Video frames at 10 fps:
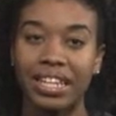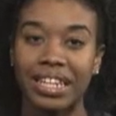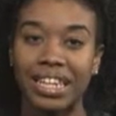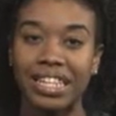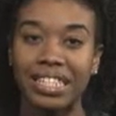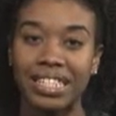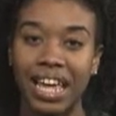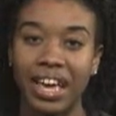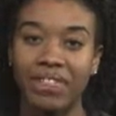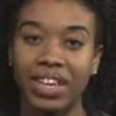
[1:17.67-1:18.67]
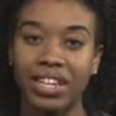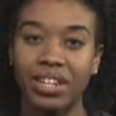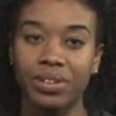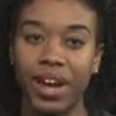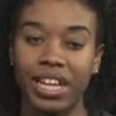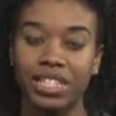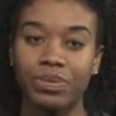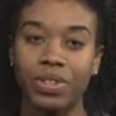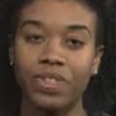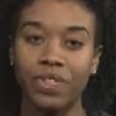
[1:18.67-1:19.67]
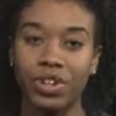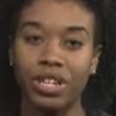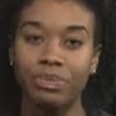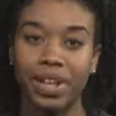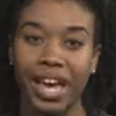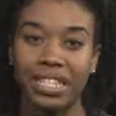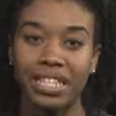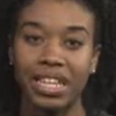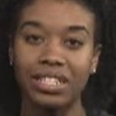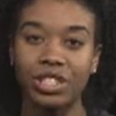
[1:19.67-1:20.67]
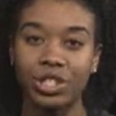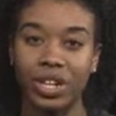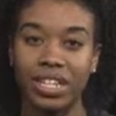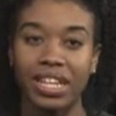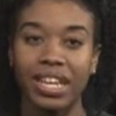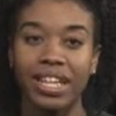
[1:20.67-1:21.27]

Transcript: Lincoln's life and interaction with freed blacks illustrate